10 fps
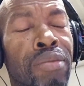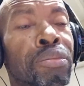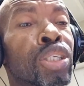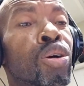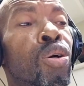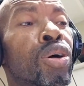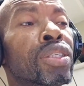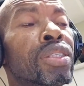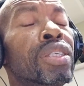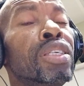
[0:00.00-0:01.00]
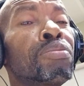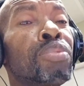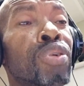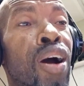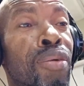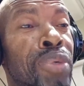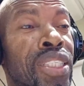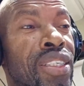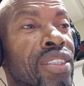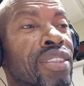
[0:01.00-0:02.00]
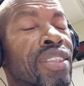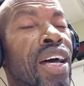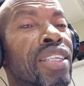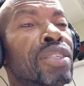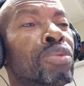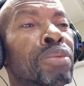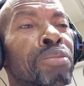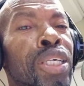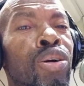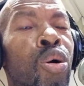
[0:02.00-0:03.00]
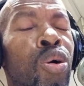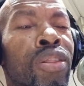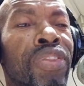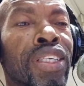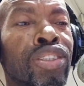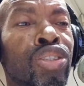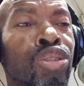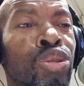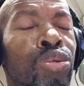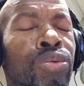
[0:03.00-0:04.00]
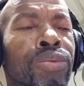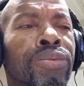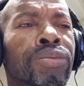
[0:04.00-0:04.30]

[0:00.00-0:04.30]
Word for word: because he promises that he would make all things new.